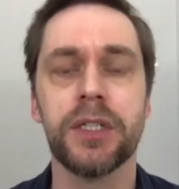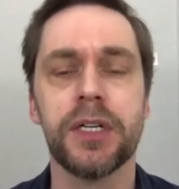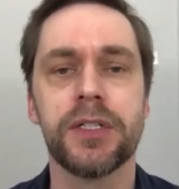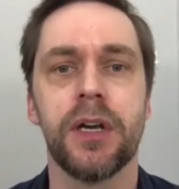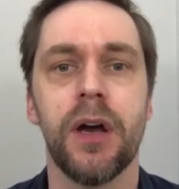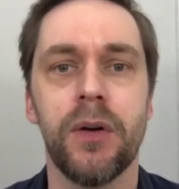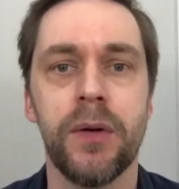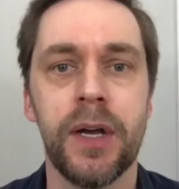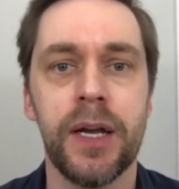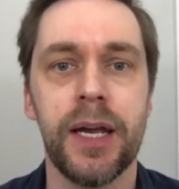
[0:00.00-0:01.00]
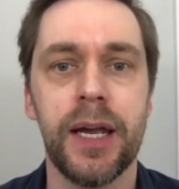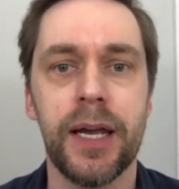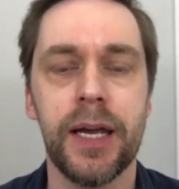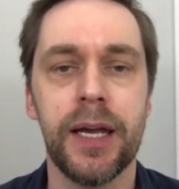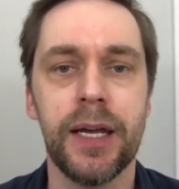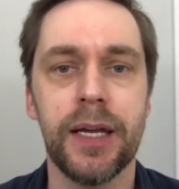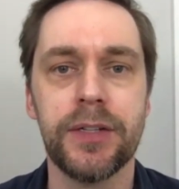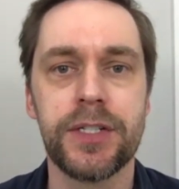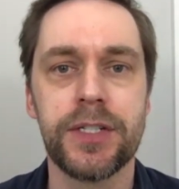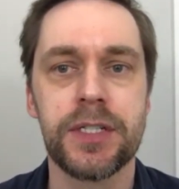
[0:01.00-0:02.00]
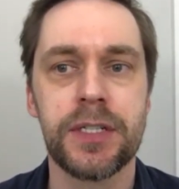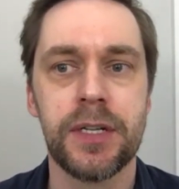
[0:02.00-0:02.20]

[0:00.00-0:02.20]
years ago is